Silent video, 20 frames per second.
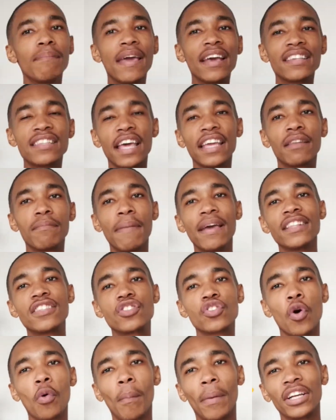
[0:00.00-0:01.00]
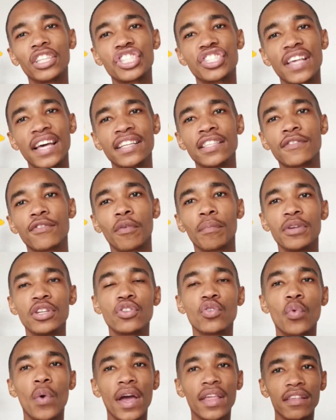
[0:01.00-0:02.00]
It made so much sense for me
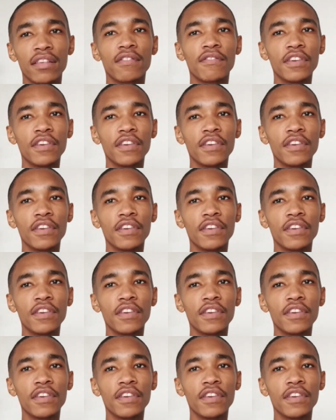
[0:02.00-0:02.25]
to wear this